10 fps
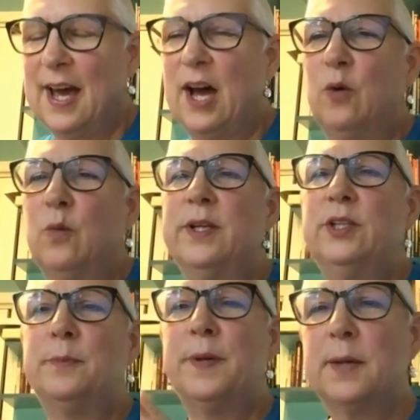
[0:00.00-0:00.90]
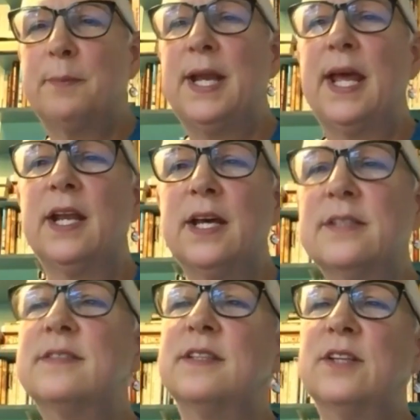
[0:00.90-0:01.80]
how when you pick
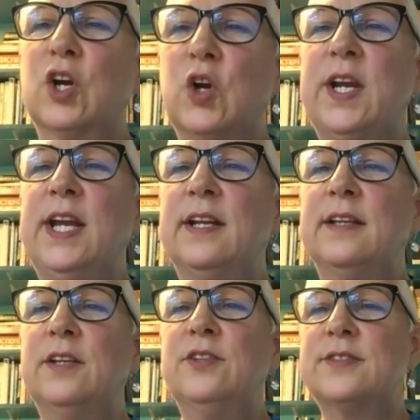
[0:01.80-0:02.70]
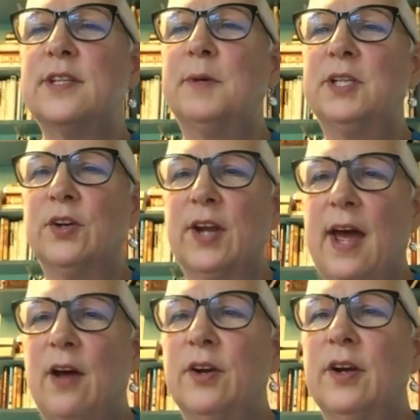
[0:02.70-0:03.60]
bananas and they're green and then you sit them on your
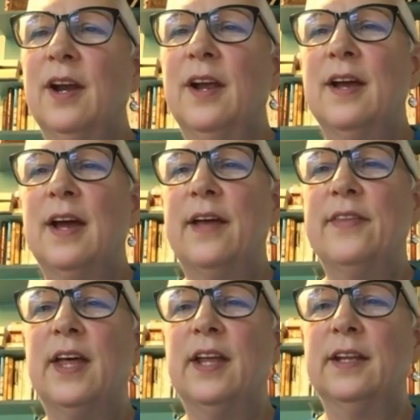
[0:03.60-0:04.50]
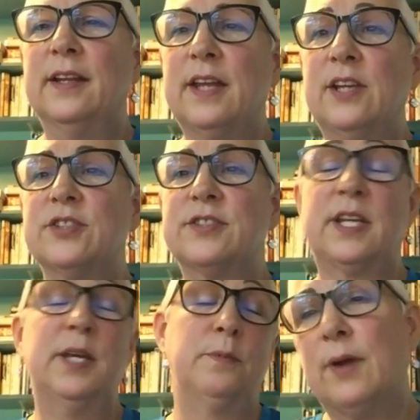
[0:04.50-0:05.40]
counter and then they
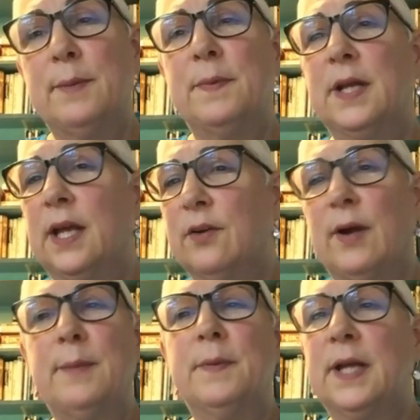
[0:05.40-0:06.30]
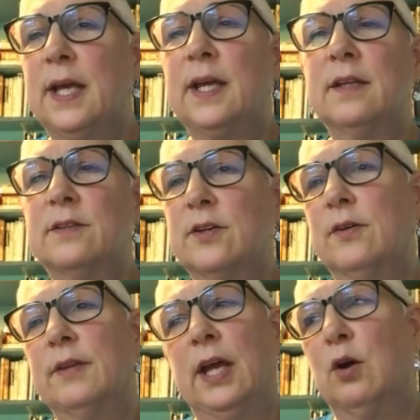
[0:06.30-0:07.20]
just keep ripening and ripening
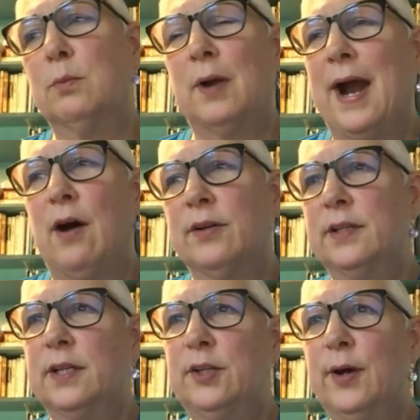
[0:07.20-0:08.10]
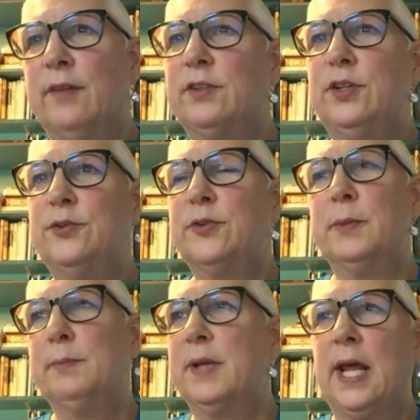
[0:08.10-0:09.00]
until they go brown and then you have to use
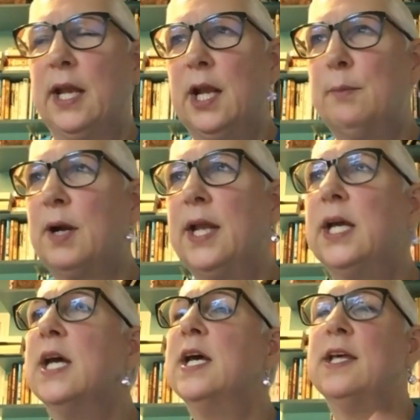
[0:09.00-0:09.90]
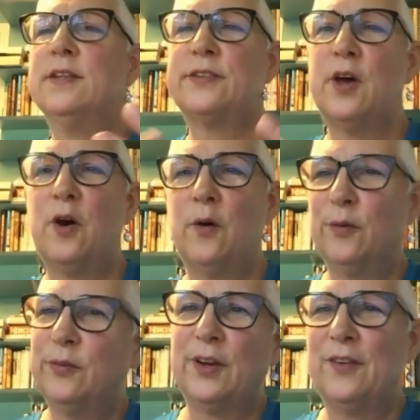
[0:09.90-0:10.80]
them in banana nut bread.
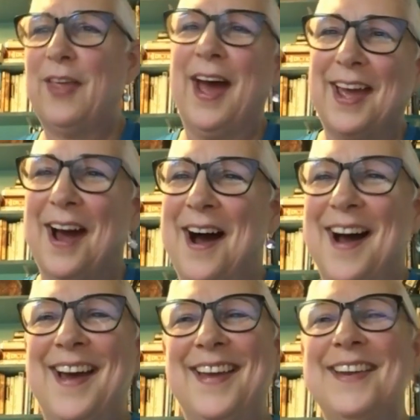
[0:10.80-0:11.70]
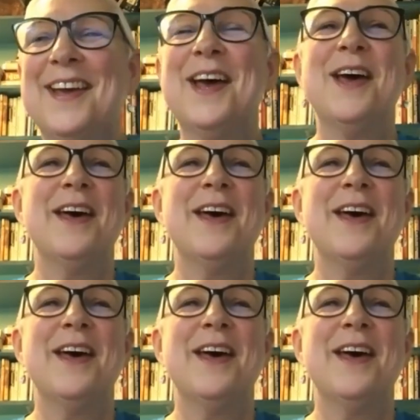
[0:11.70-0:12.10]
So they're that kind.